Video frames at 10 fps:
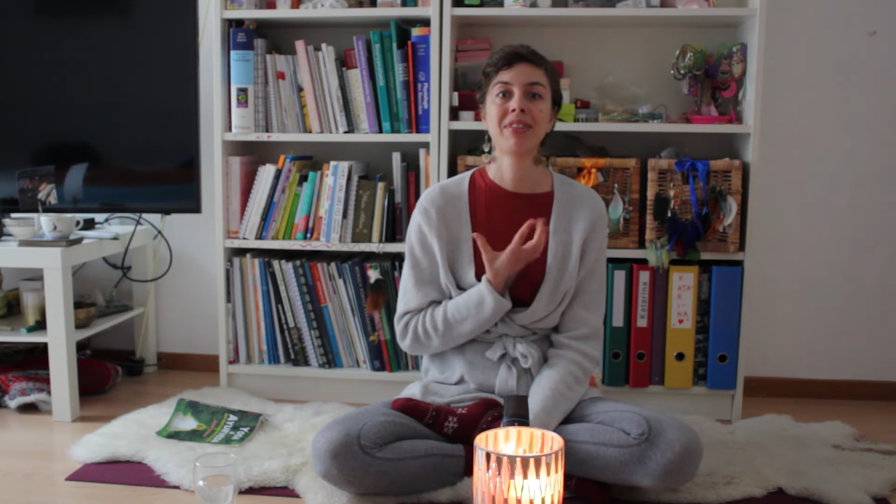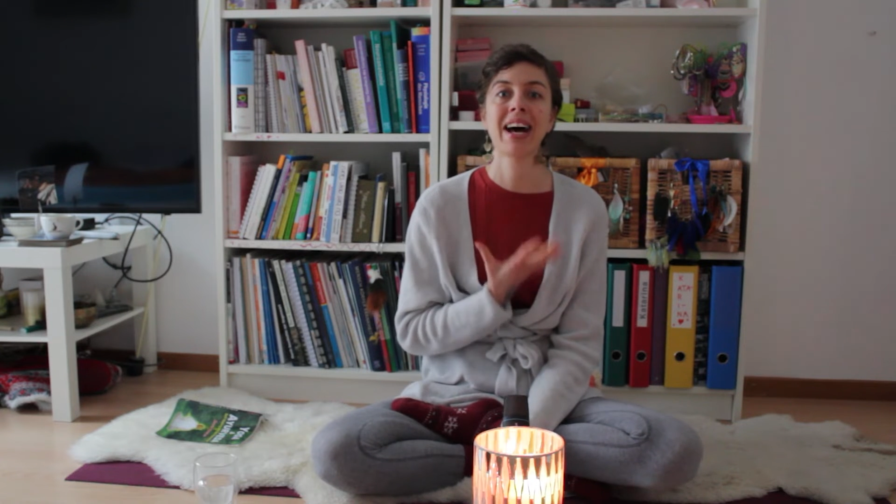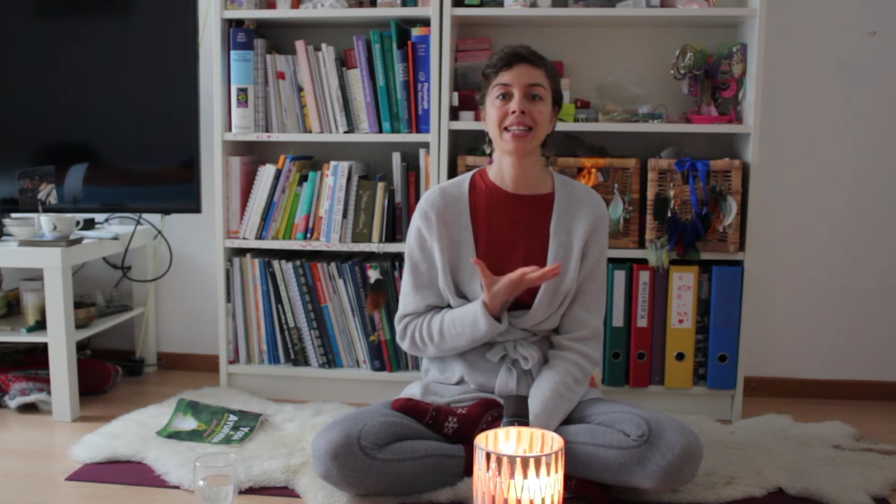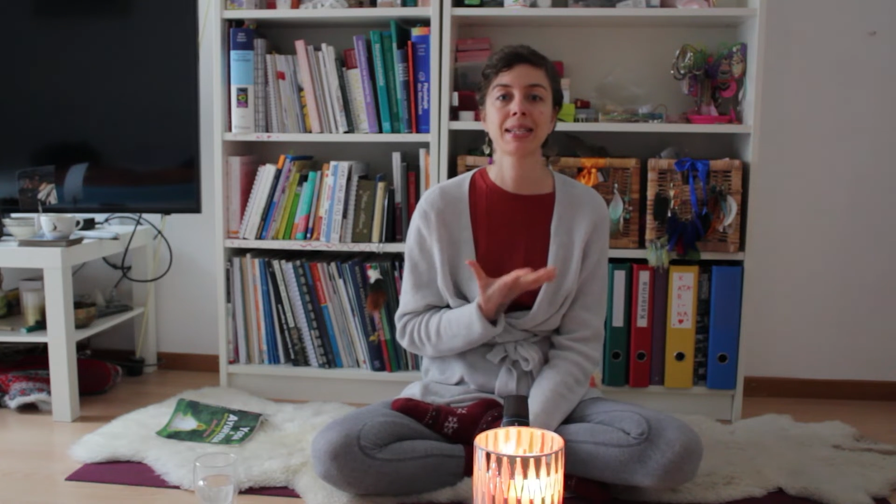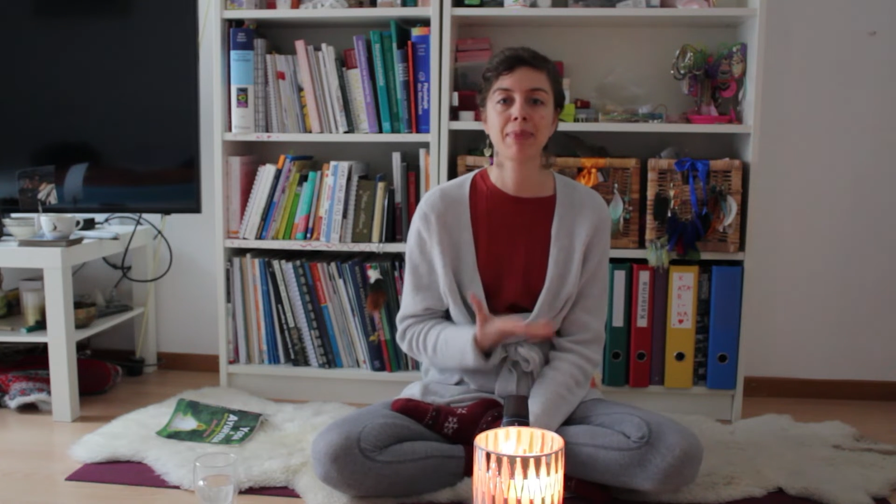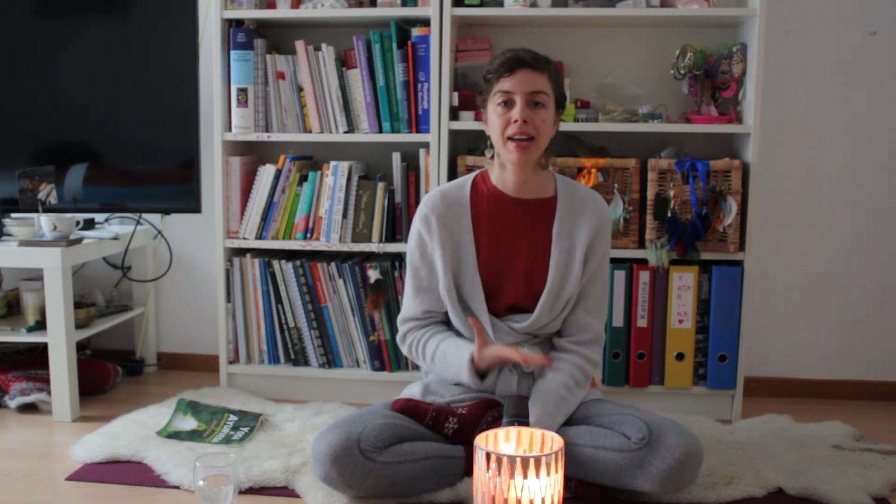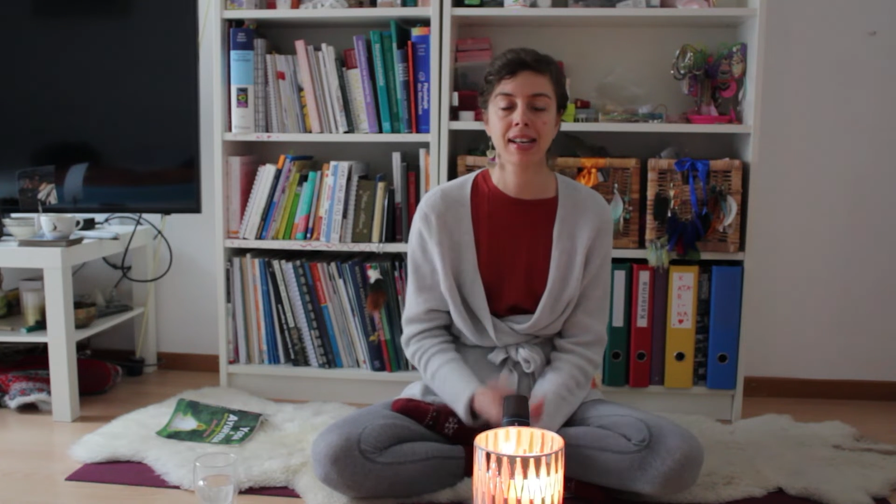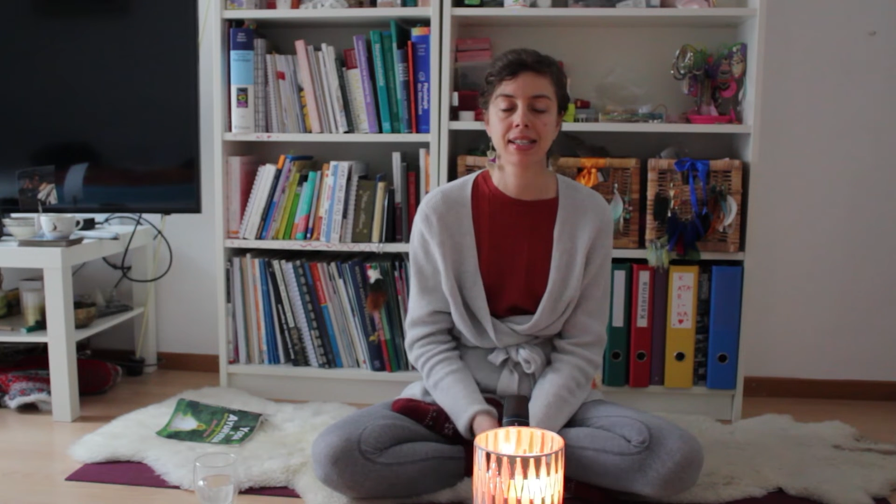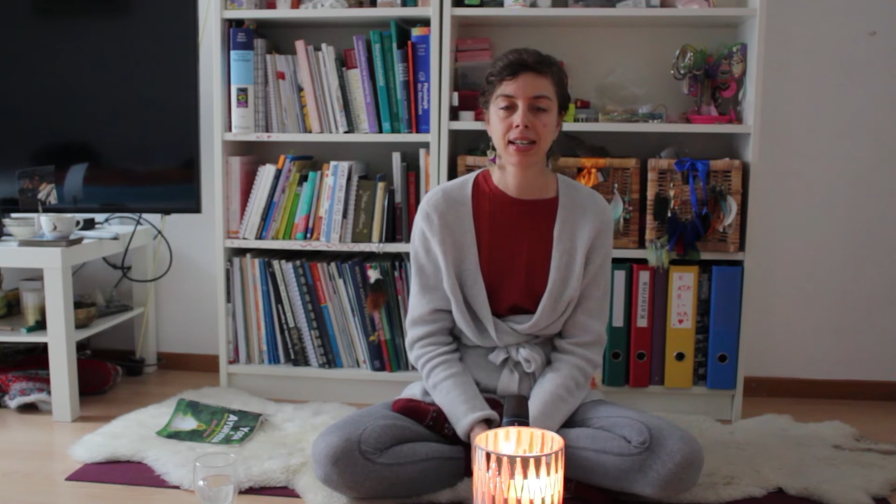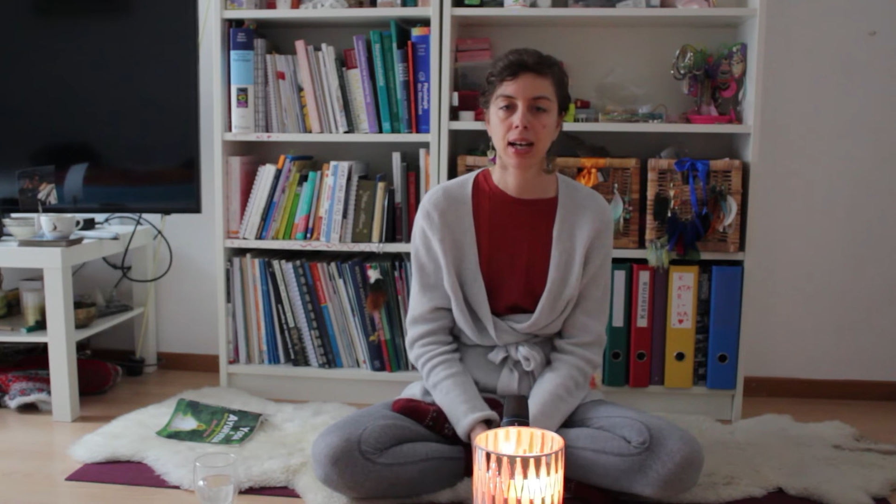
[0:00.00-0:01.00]
that
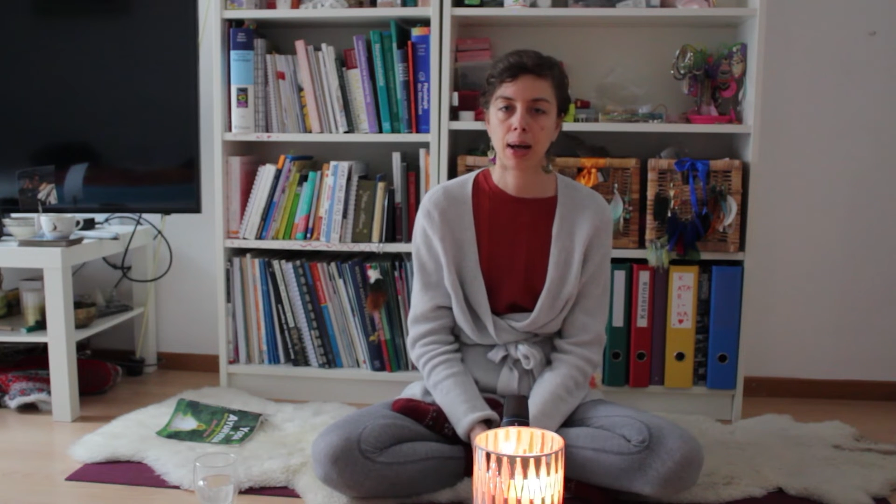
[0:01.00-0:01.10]
space,